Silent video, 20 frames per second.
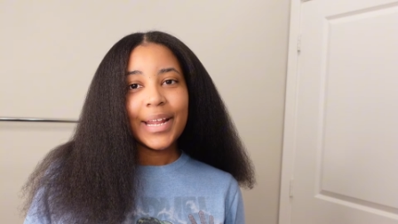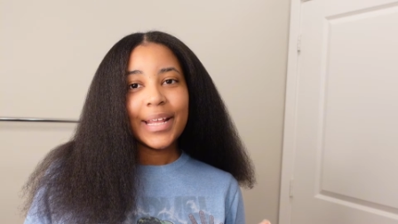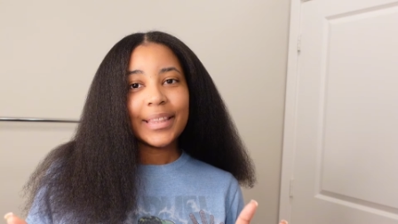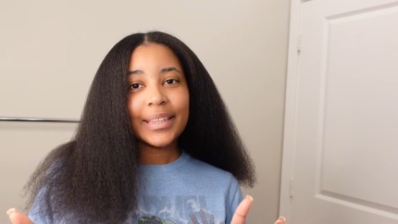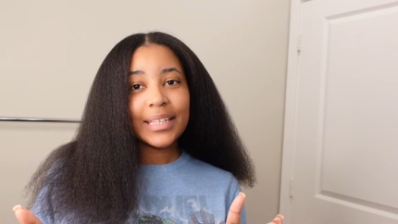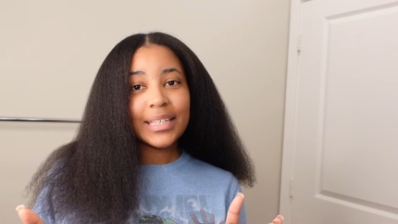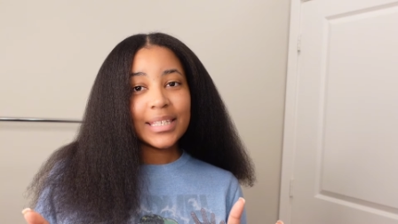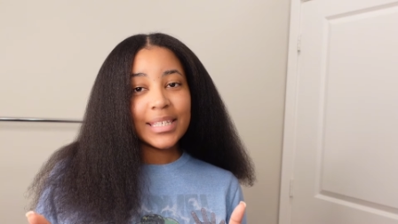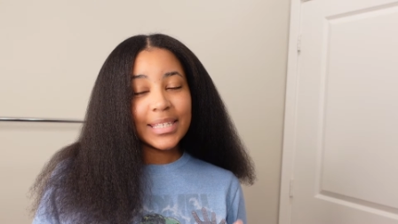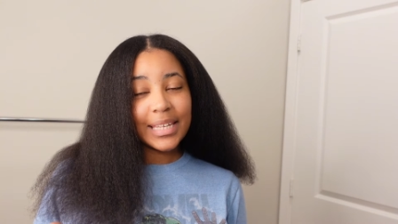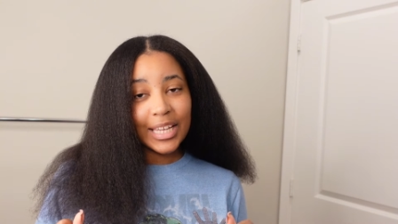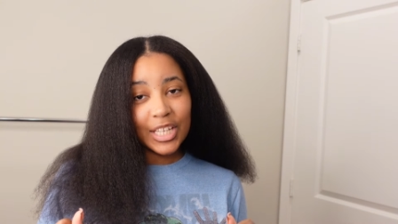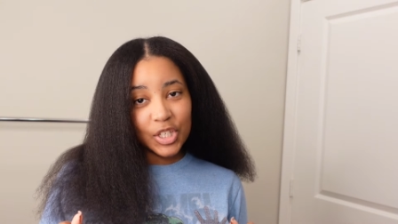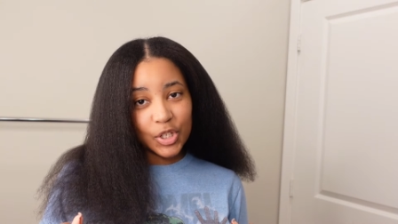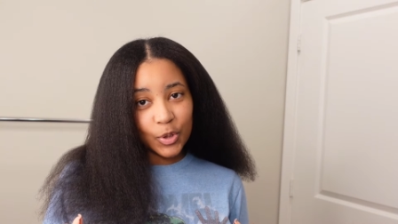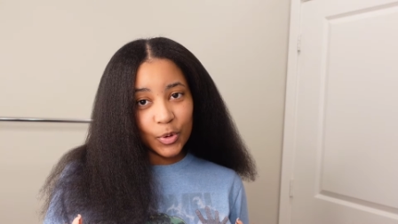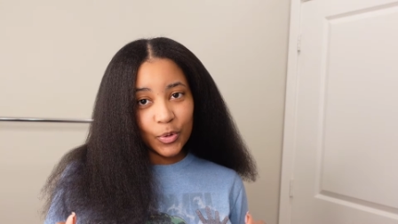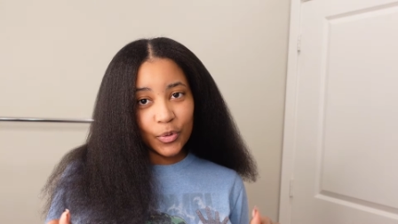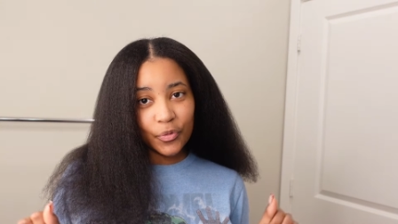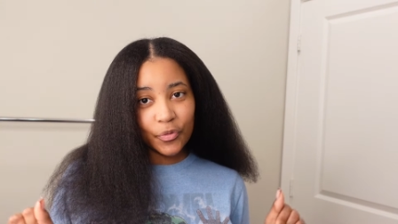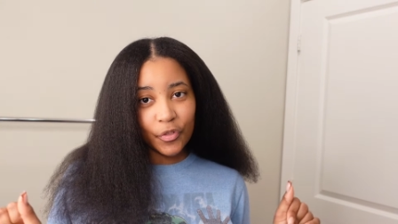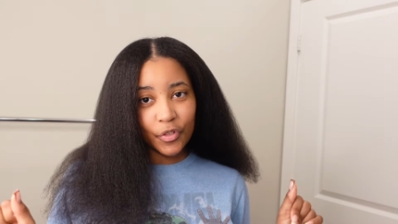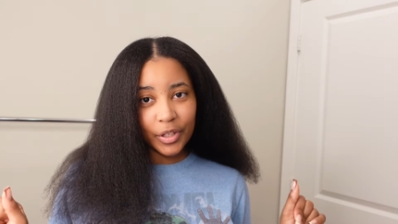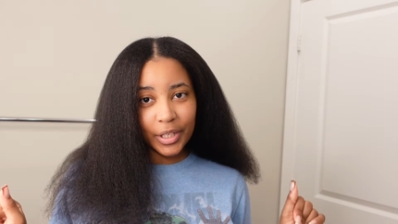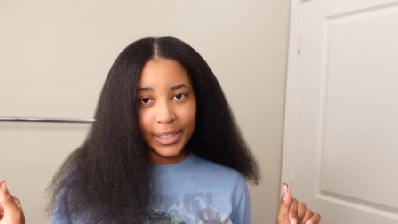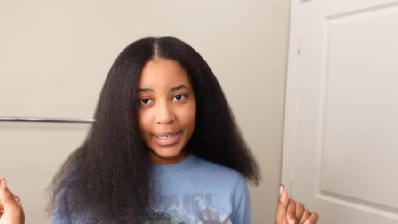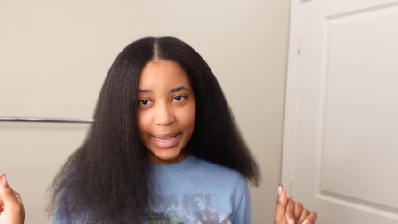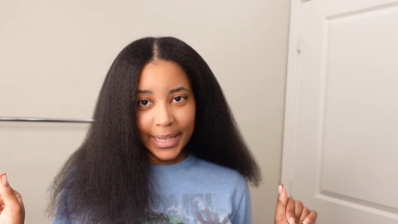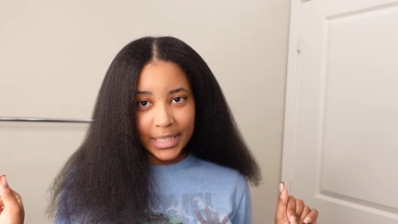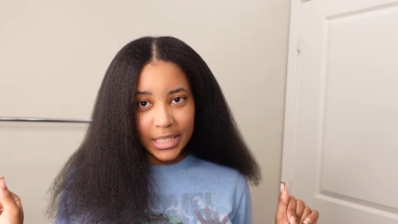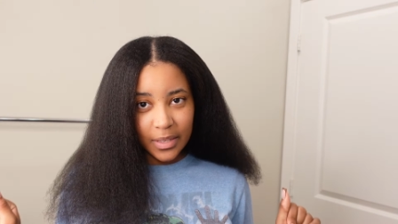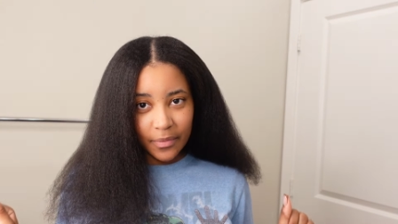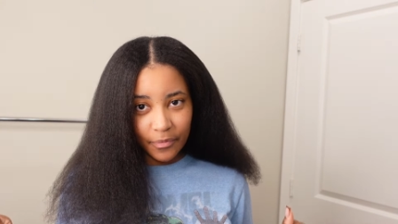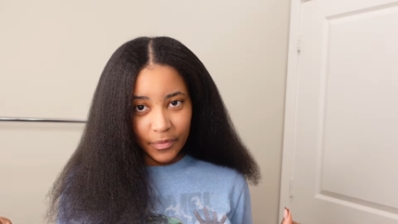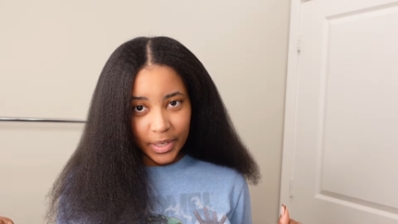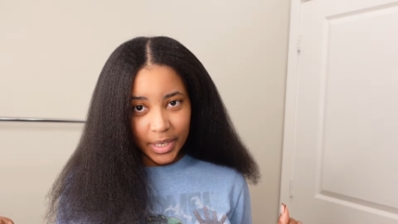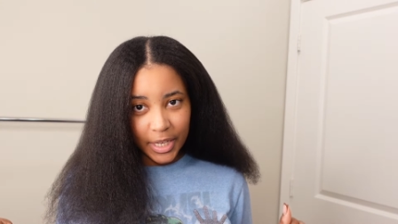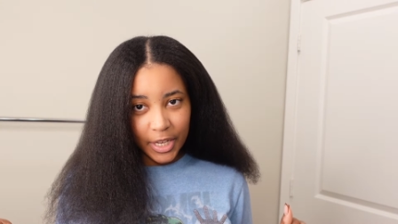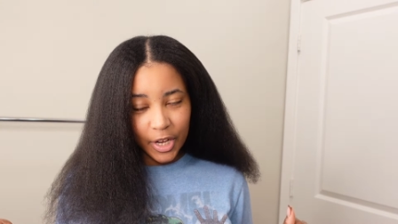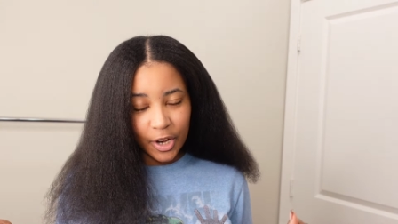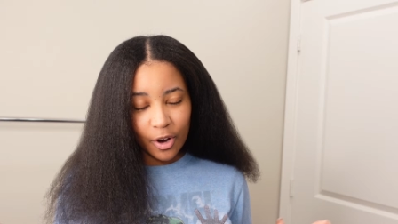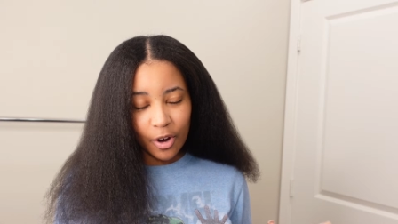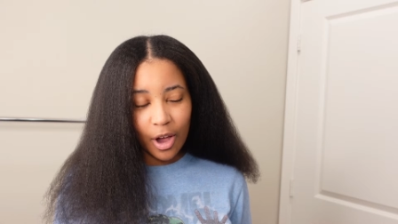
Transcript: then stay tuned for the next video.